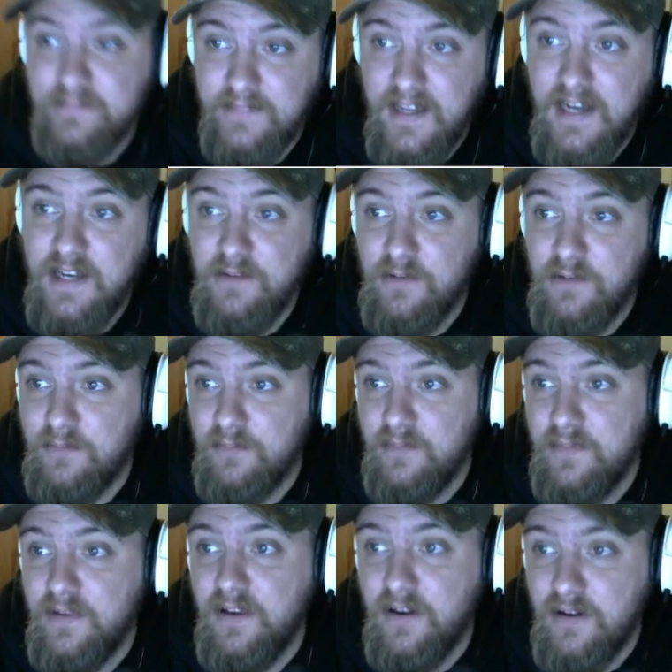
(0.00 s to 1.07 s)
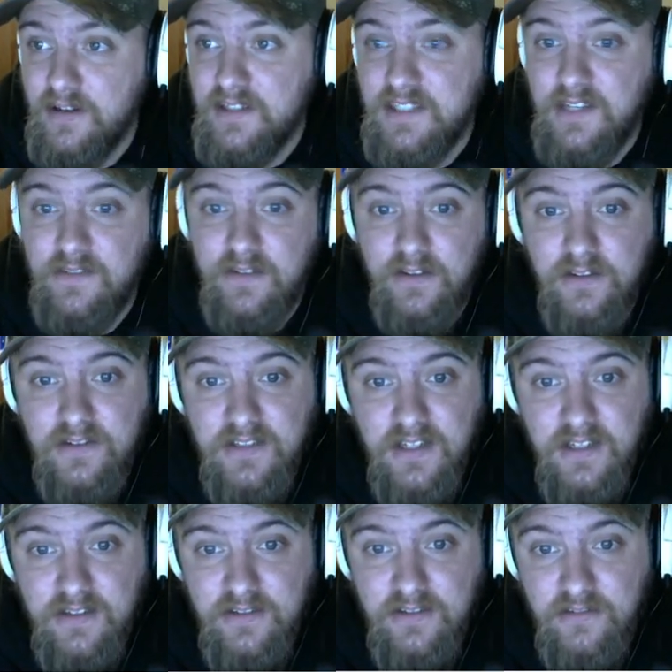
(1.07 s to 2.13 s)
91 RX-7 looks
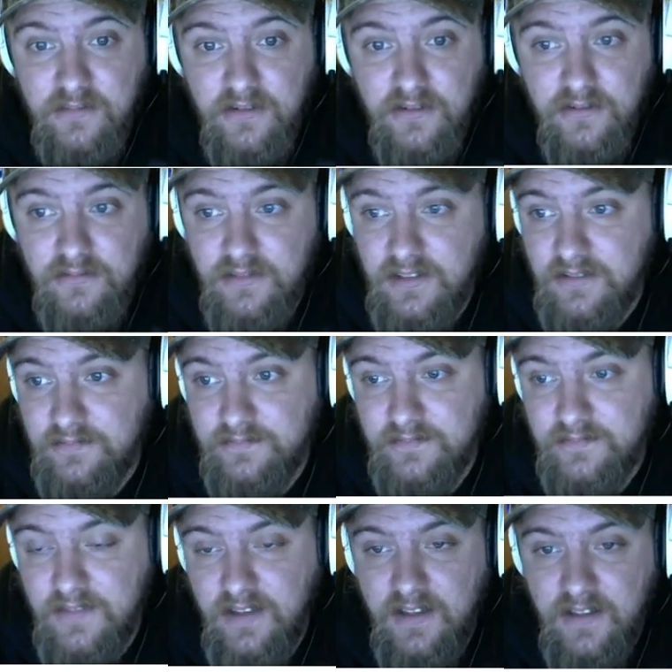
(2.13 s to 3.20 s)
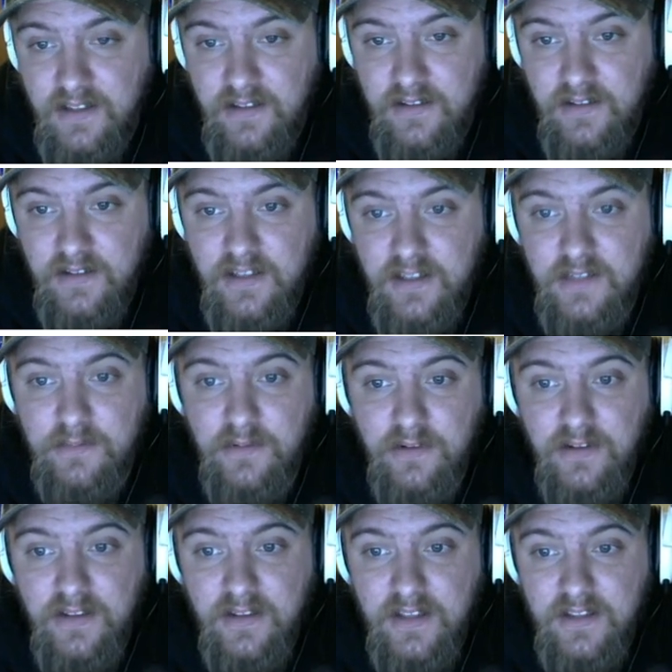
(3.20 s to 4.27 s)
like a turbo. Well, let's be
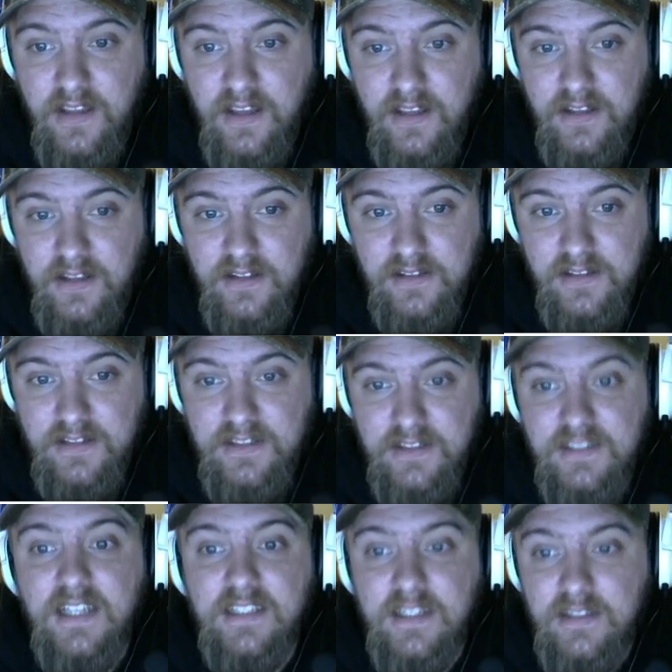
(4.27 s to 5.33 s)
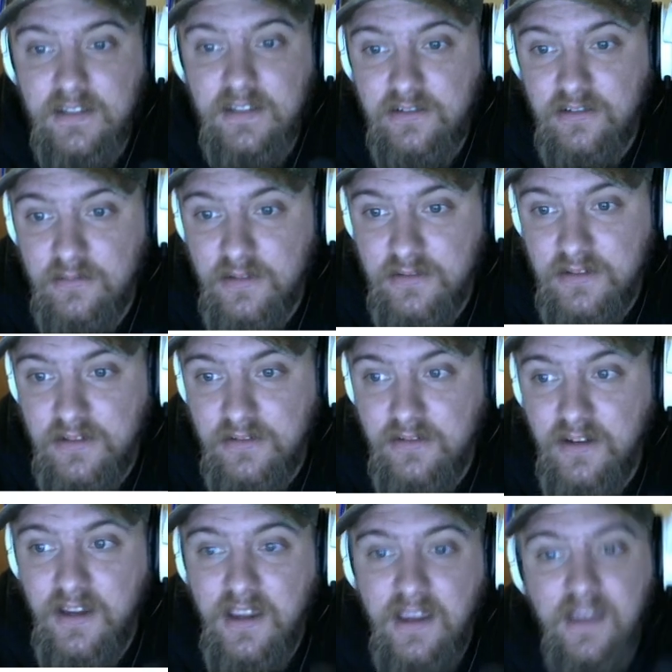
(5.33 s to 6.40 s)
real. It says it's a turbo too.
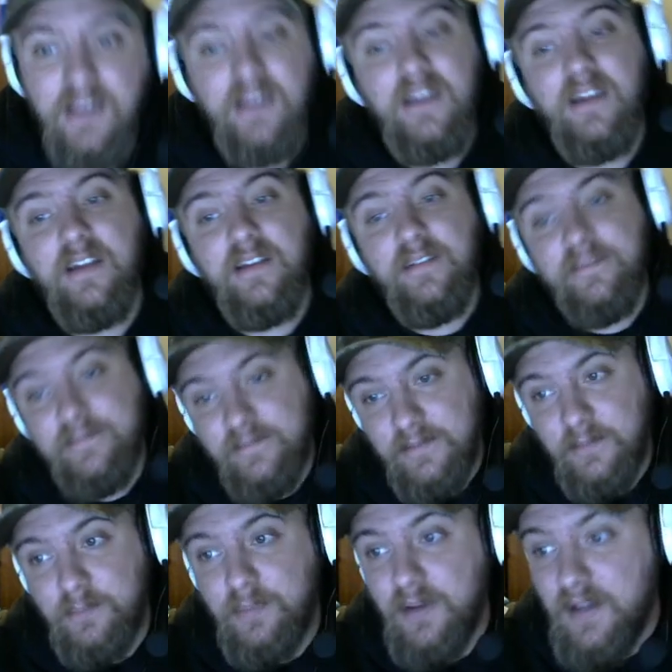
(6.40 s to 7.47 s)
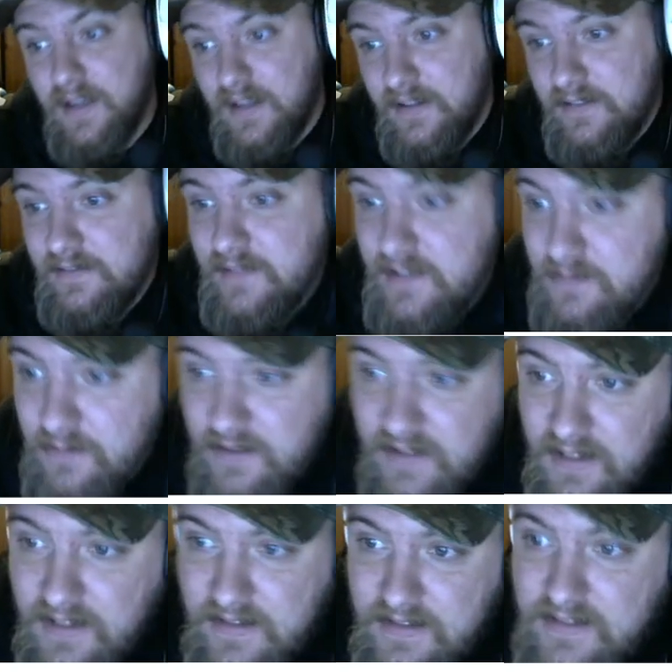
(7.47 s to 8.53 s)
But let's read
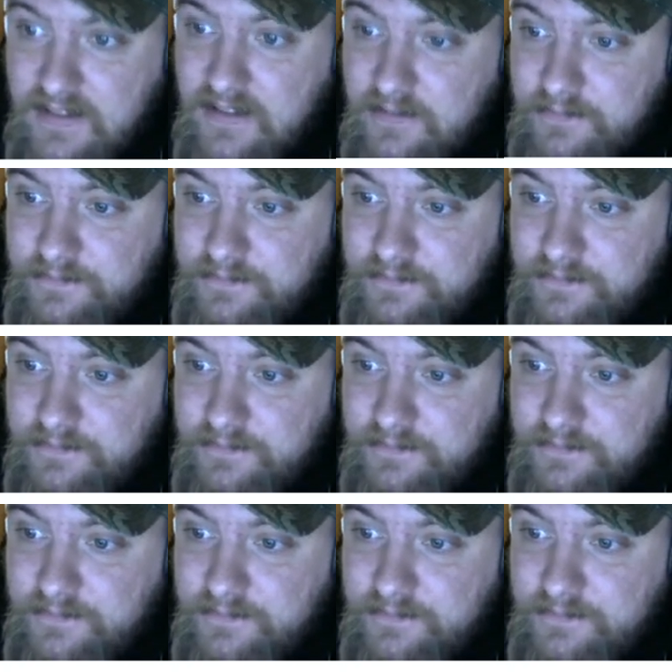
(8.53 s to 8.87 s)
this.